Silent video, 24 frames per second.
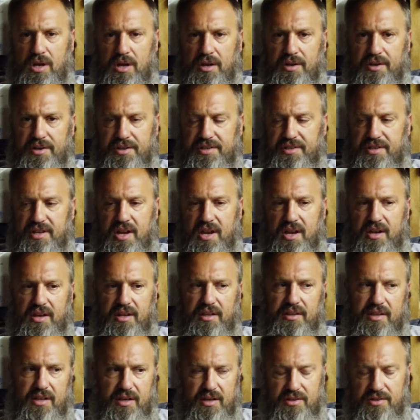
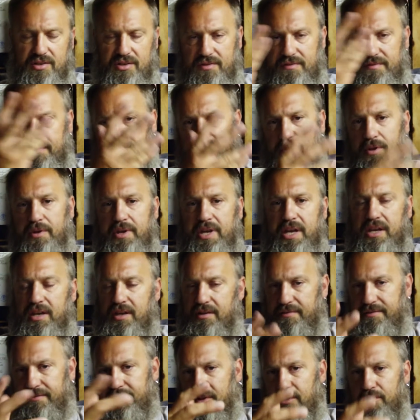understanding that it
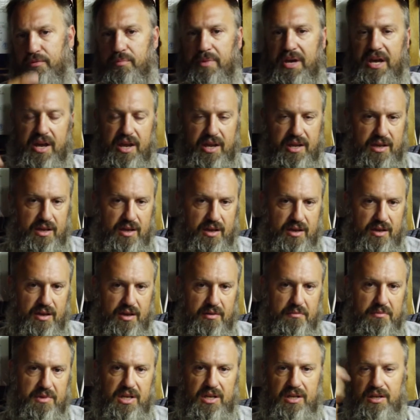can float by, it can
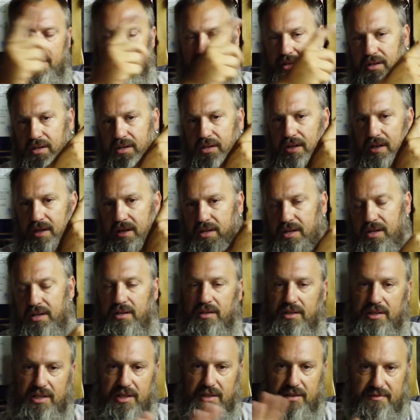come in and
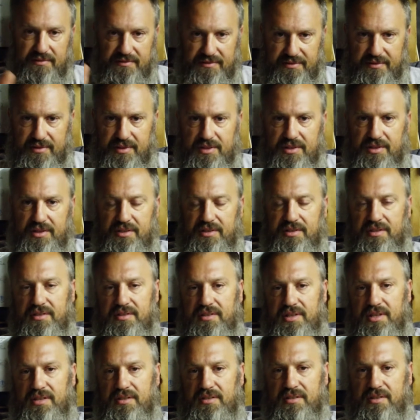then leave just
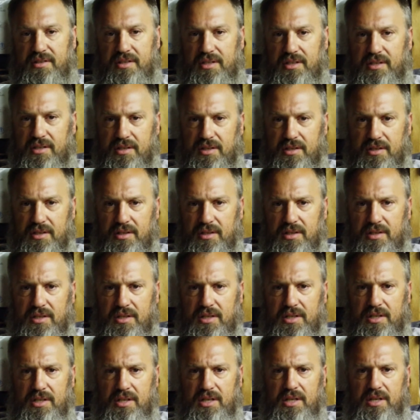as easily.
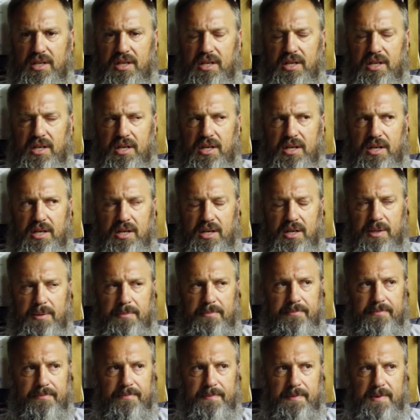
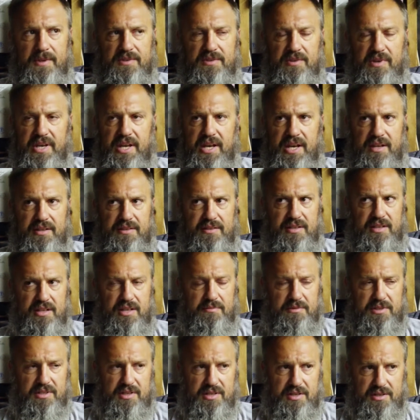So I had a
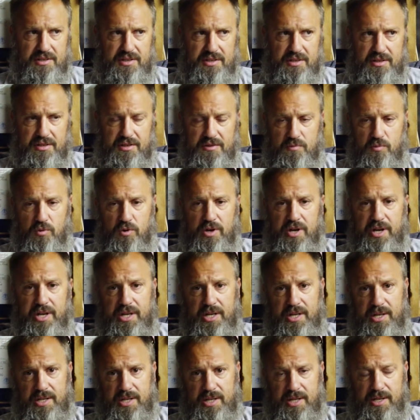TM session this
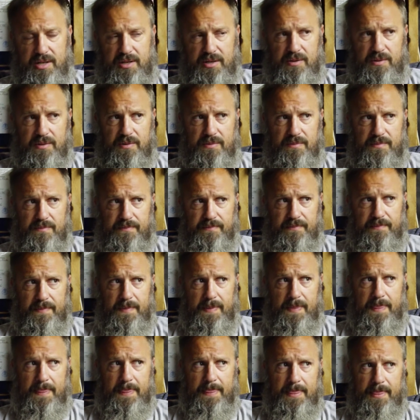morning on that note,
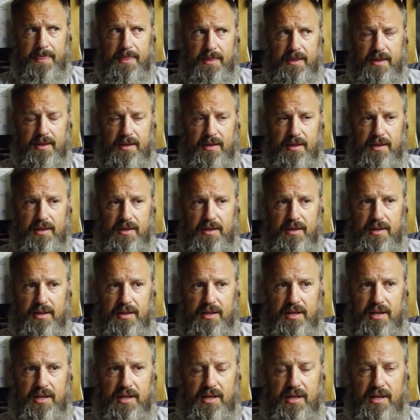
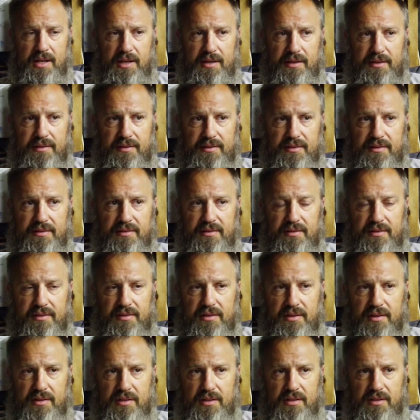and
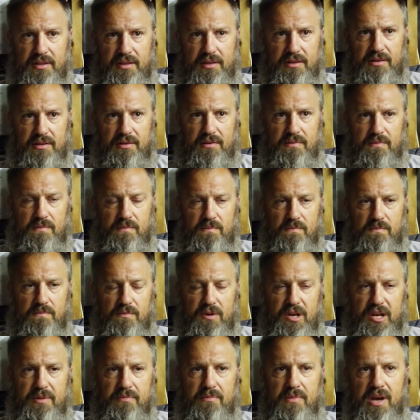
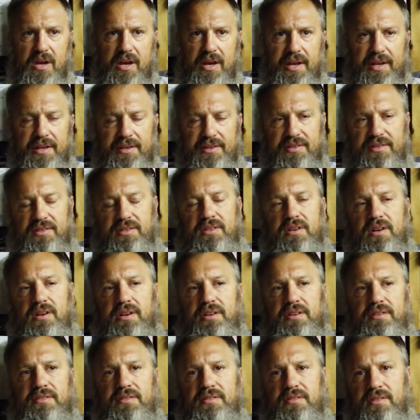my mind
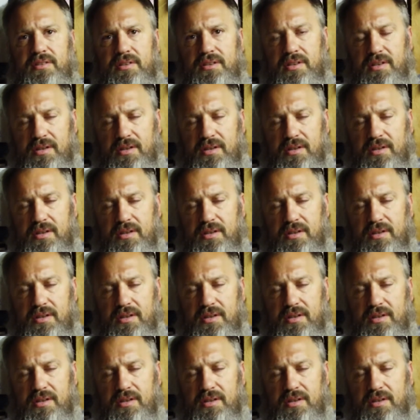started to